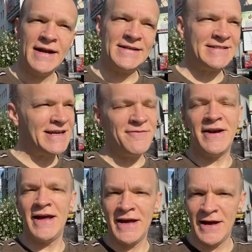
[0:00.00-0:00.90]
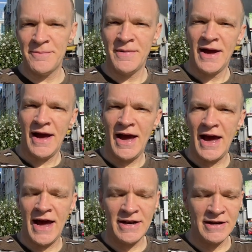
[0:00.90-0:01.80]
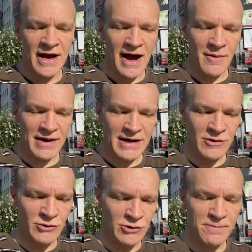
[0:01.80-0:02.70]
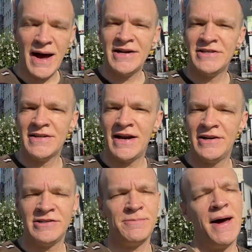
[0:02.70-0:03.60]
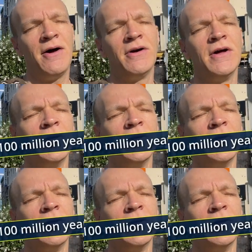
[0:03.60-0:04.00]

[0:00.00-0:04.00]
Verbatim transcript: It is 7 a.m., and I would like you to imagine that it is about